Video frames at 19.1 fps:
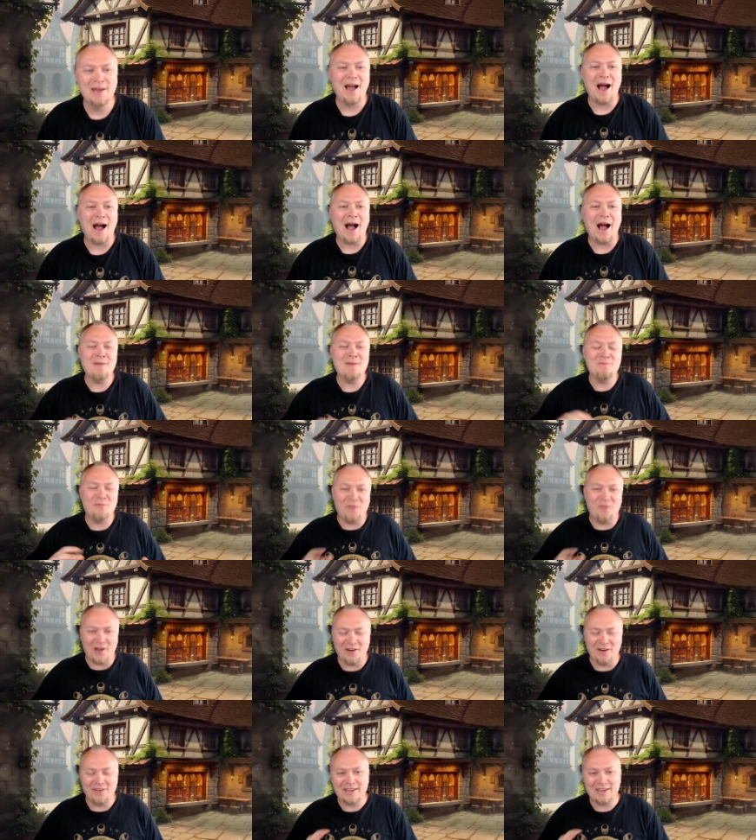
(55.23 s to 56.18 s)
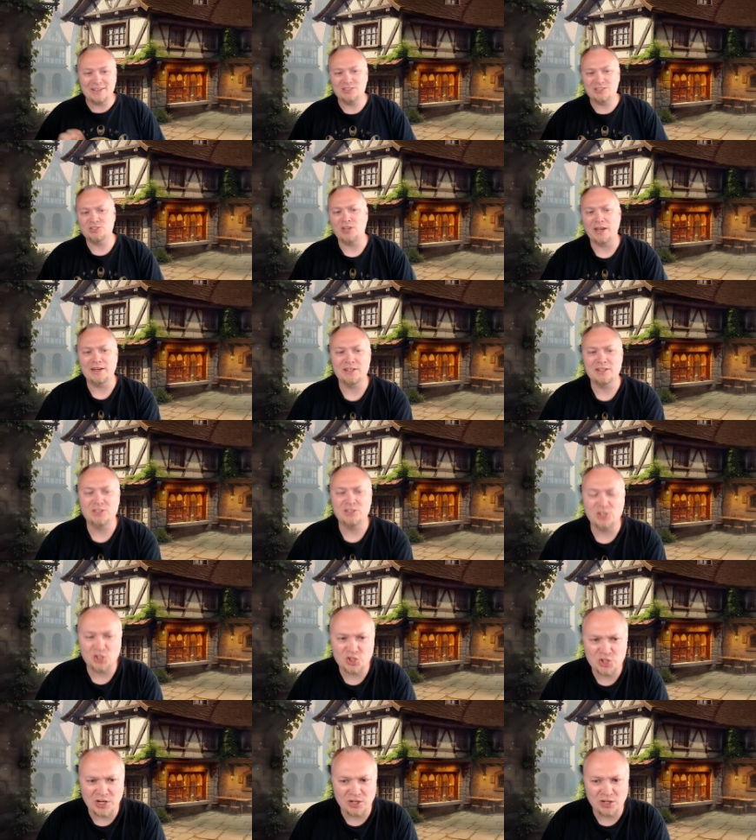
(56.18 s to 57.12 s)
I'm very excited to
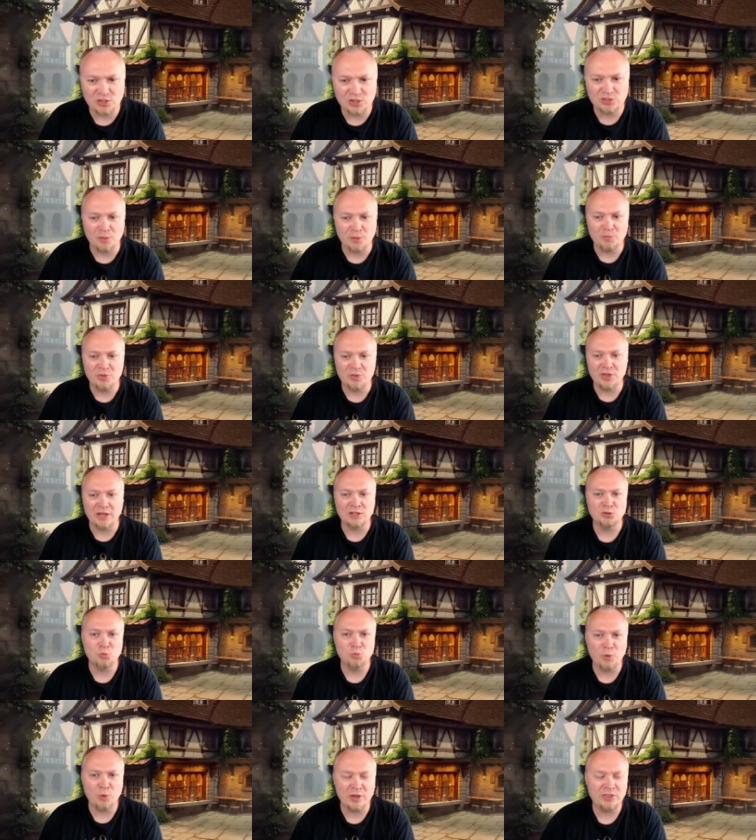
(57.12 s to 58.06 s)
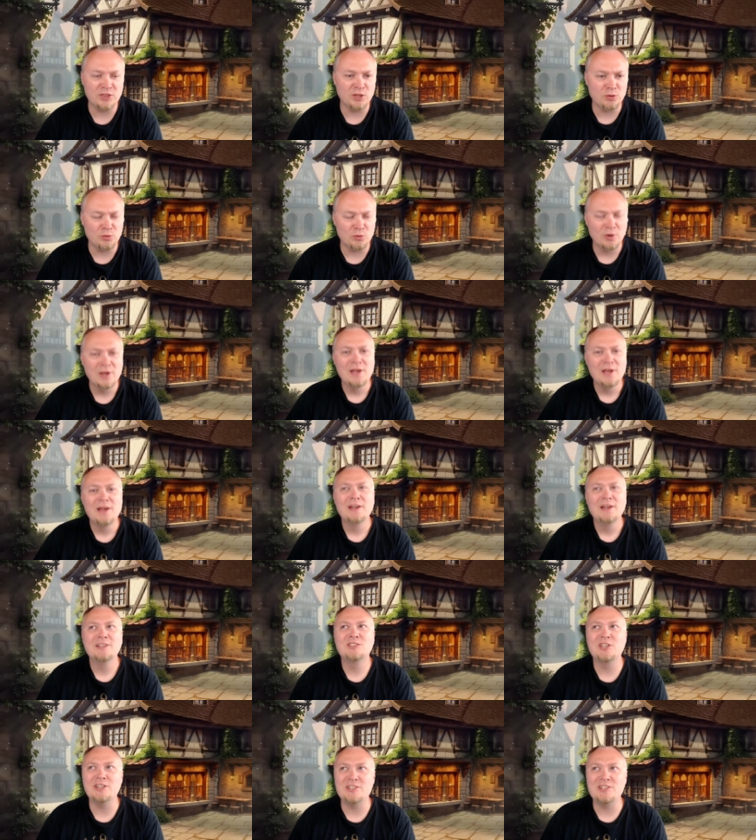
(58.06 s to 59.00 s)
share some things with you.
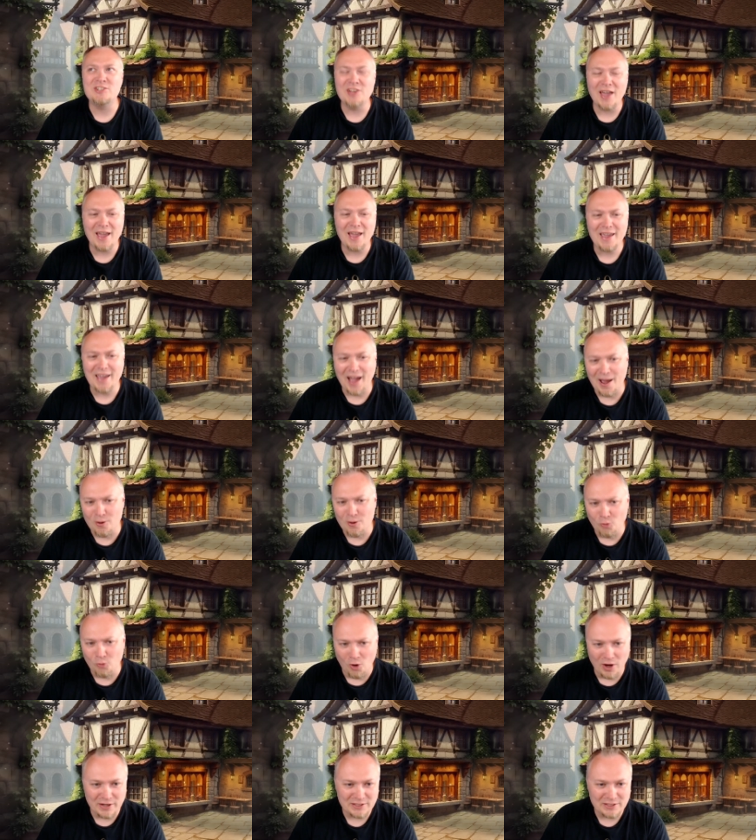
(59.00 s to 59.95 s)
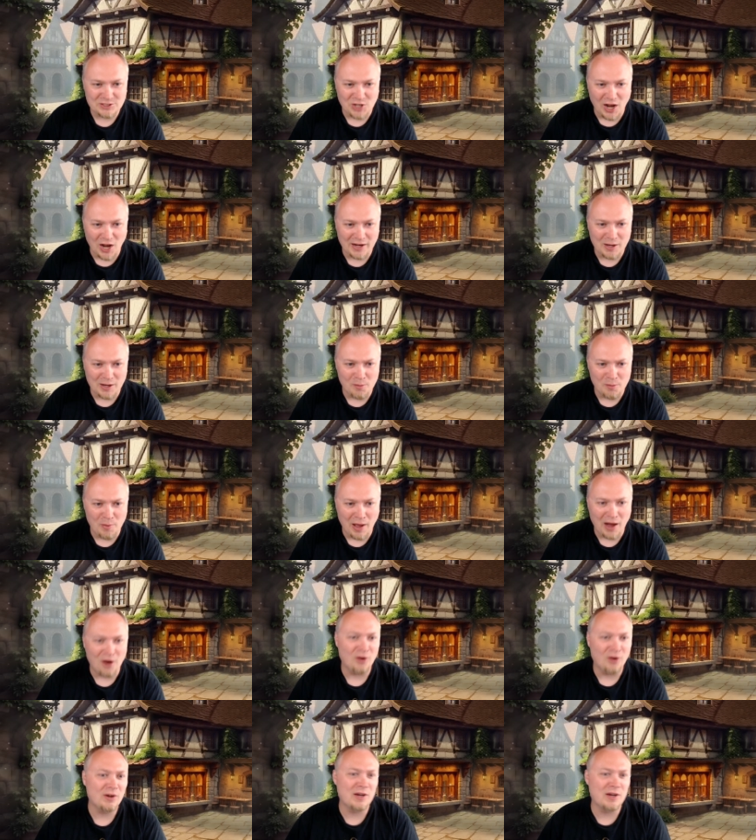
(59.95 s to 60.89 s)
Today, I want to talk
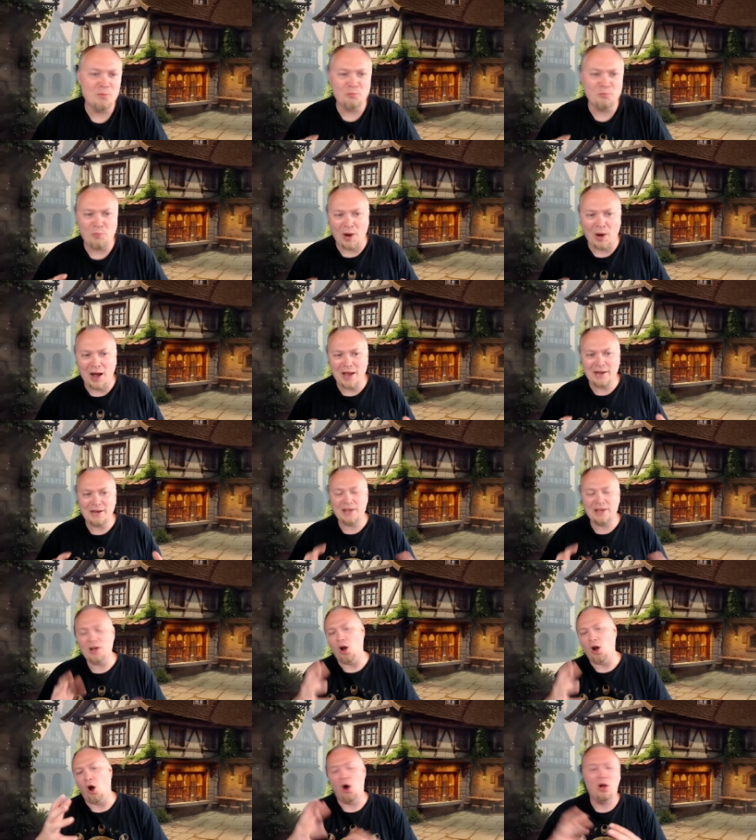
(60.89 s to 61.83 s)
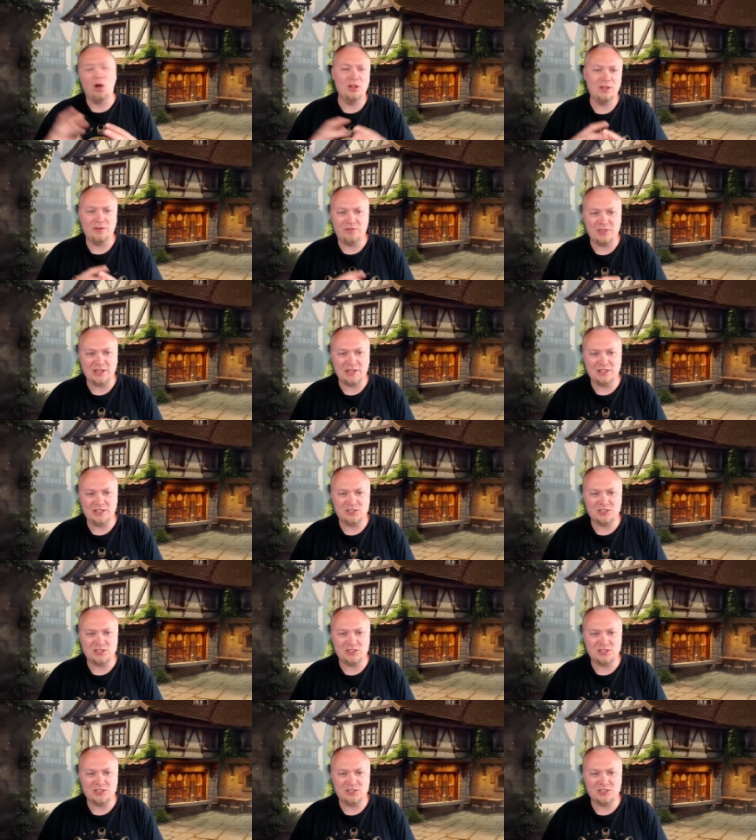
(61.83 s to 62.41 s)
about combining all of these